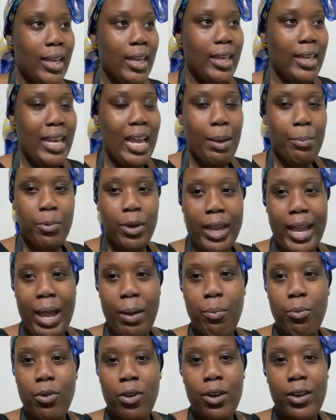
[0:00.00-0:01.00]

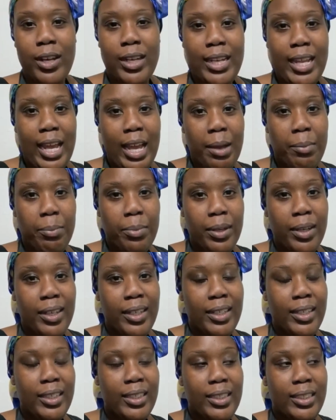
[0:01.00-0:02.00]
camera and that, but
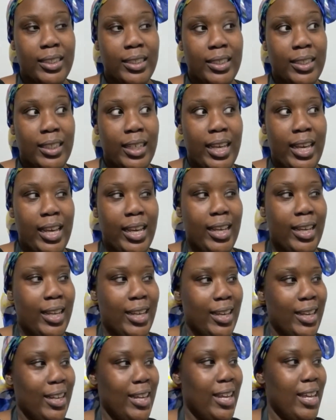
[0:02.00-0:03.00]
yeah,
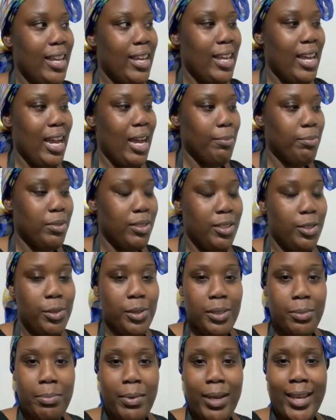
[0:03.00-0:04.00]
I'm just
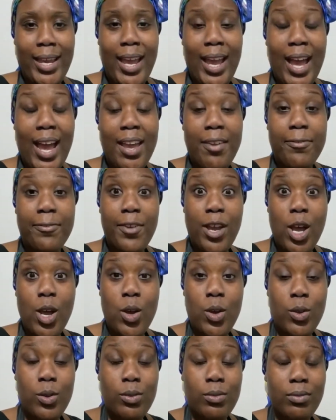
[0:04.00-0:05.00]
using my
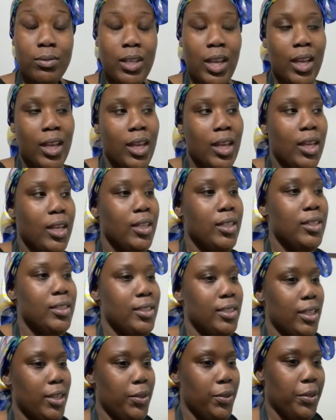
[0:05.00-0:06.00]
iPhone.
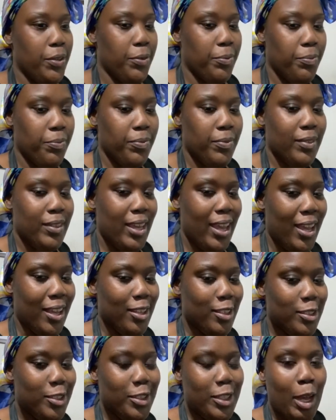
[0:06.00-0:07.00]
So yeah,
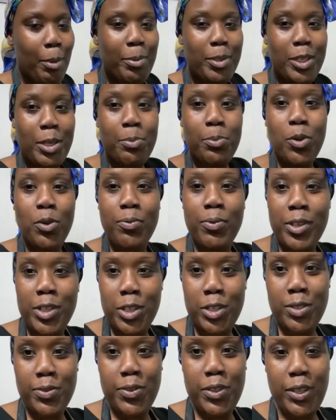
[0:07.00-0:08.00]
so I'll be doing more
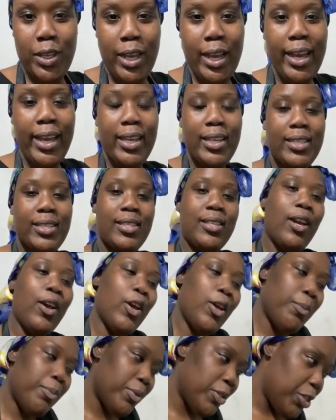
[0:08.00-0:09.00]
videos for you guys, and I
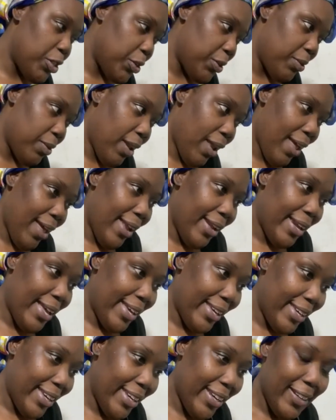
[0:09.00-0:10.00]
hope you
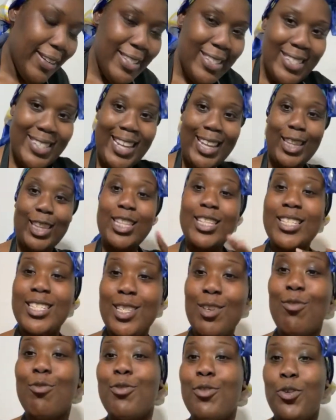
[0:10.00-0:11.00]
like it. This is
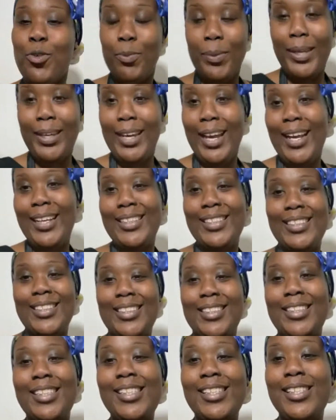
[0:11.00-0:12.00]
the real me, guys.
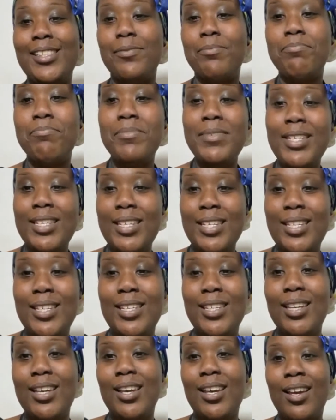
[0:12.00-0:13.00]
This is
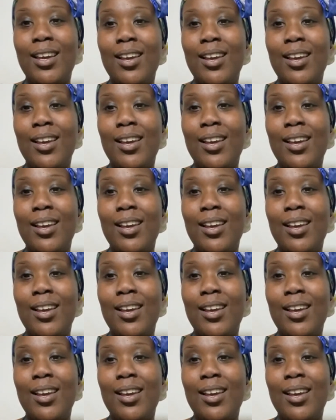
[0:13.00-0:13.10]
me